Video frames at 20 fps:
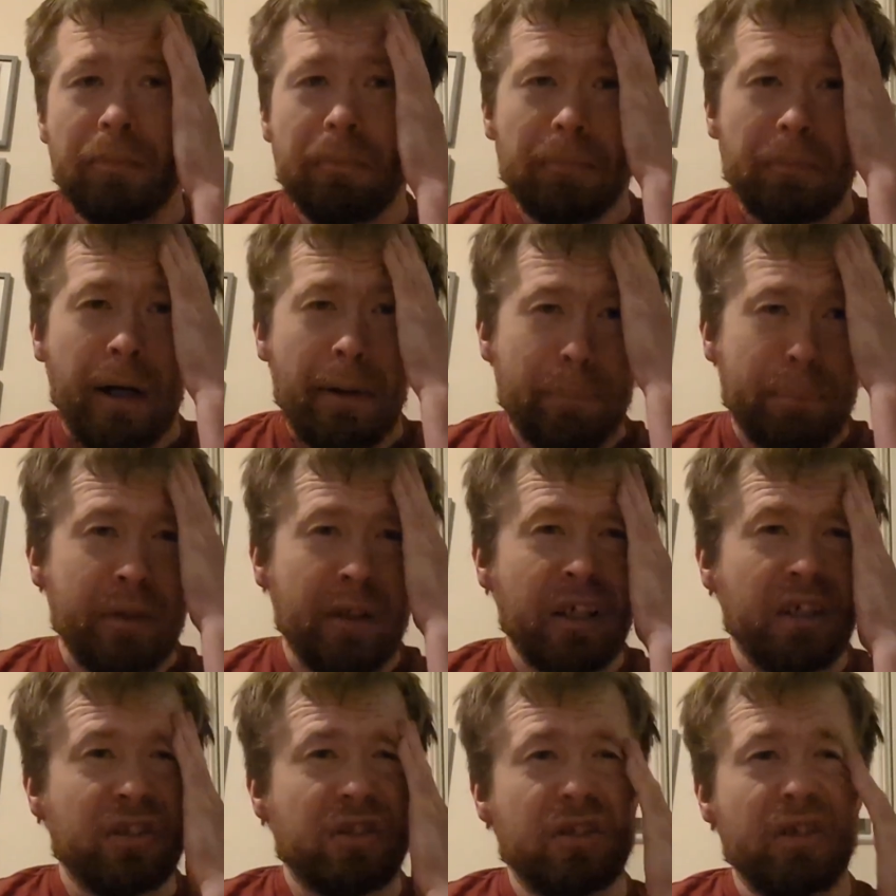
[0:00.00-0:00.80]
My
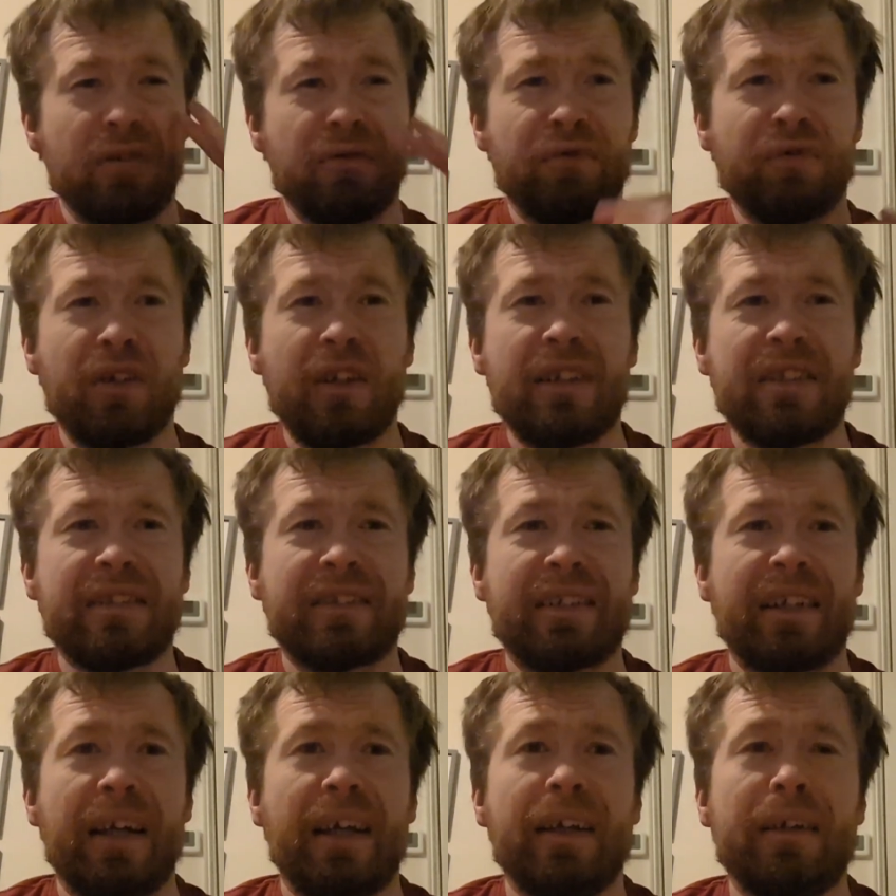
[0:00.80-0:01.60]
prediction for this
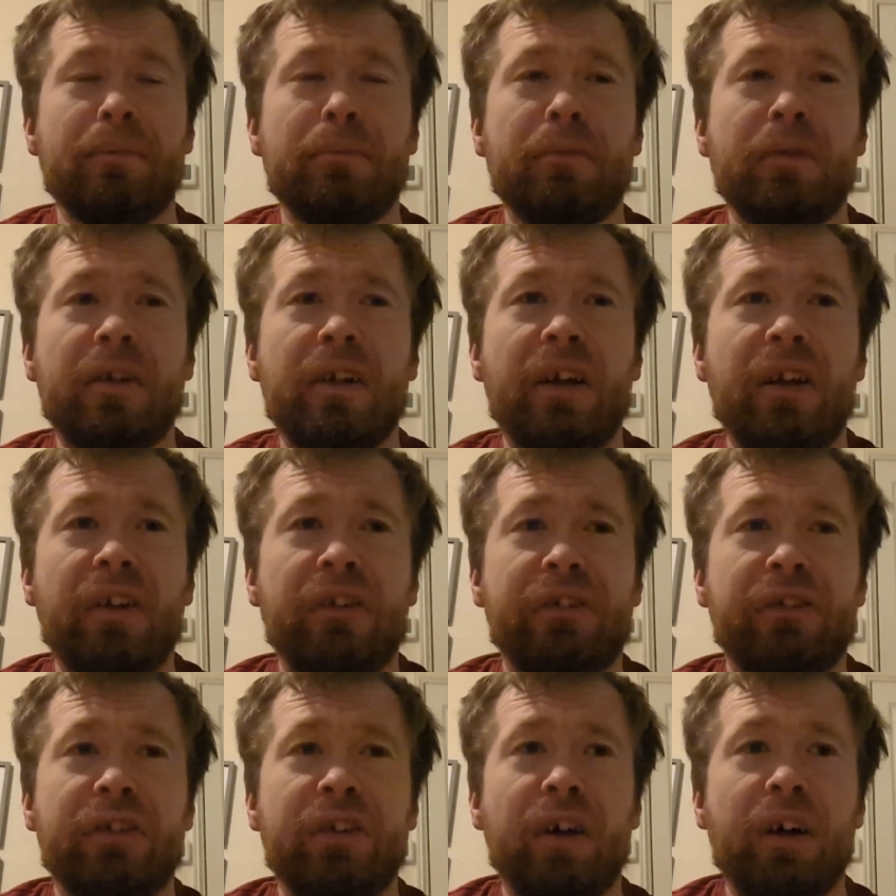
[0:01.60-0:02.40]
game
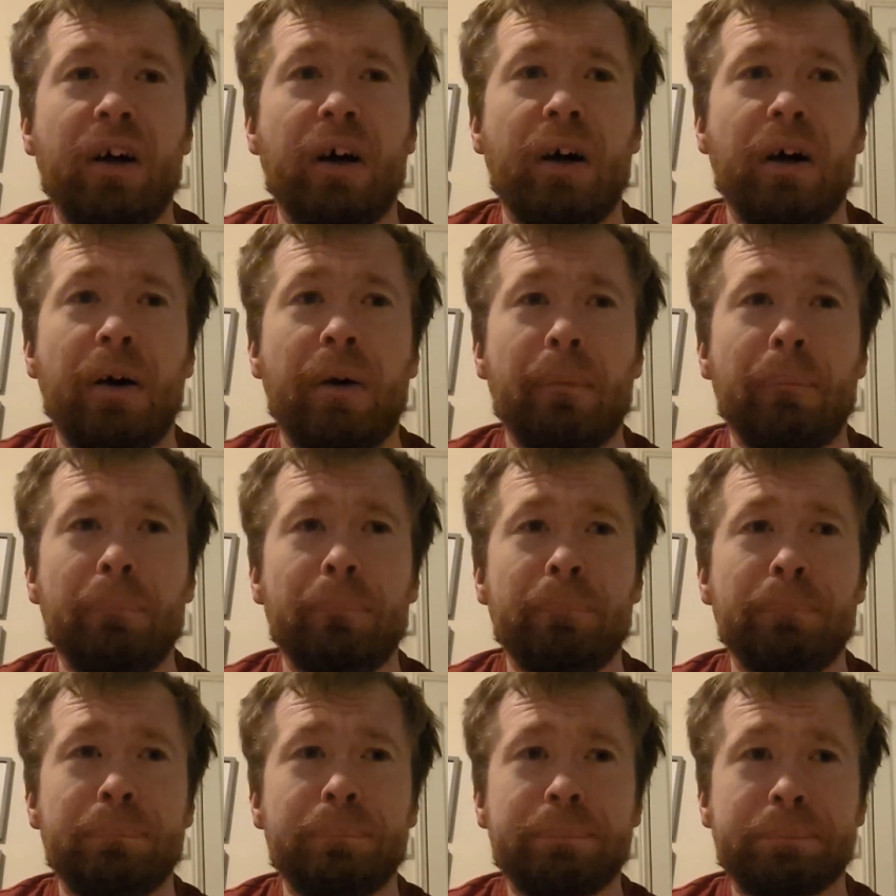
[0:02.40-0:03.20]
is
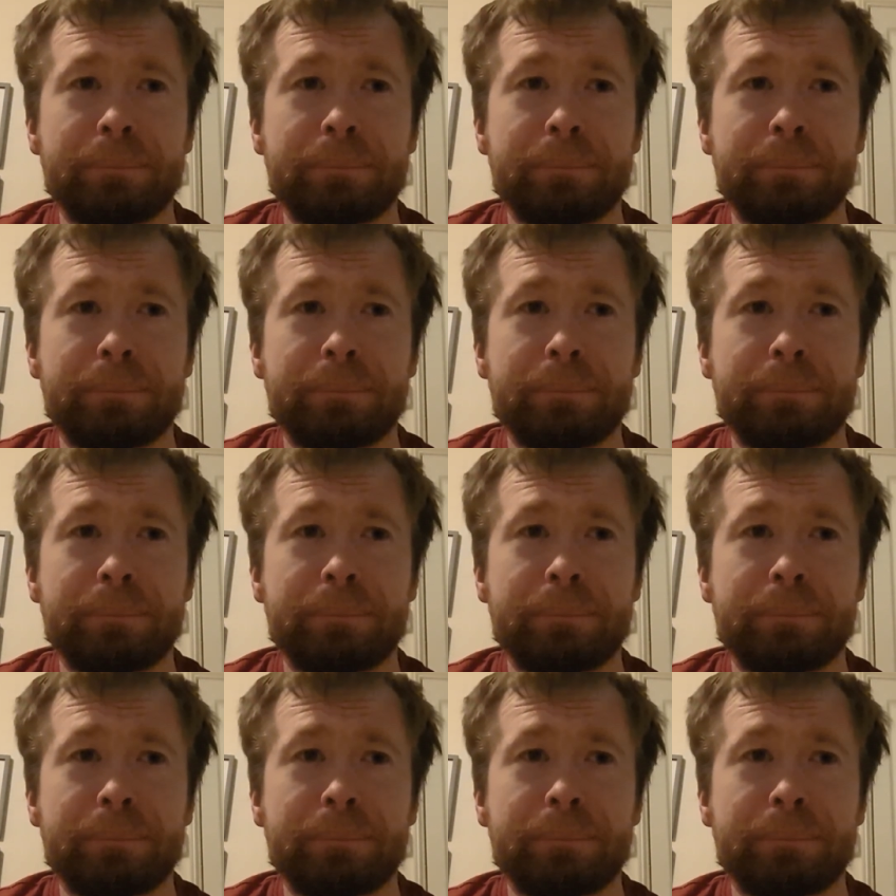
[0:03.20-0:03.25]
1-1.